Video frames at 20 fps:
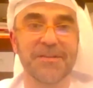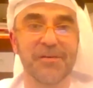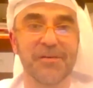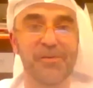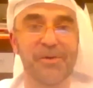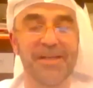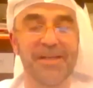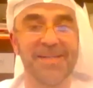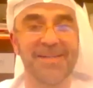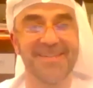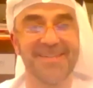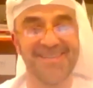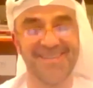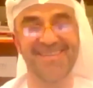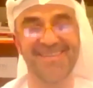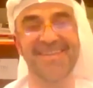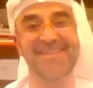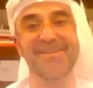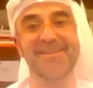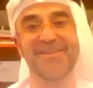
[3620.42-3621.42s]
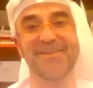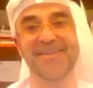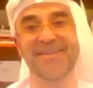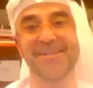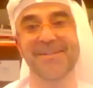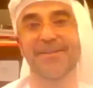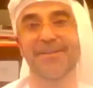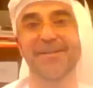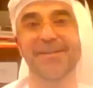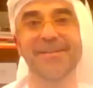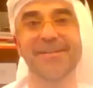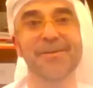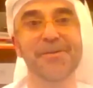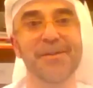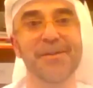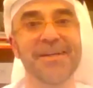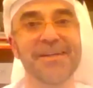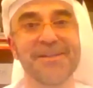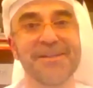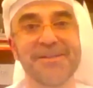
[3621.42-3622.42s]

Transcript: much, everybody. Thank you. Good night.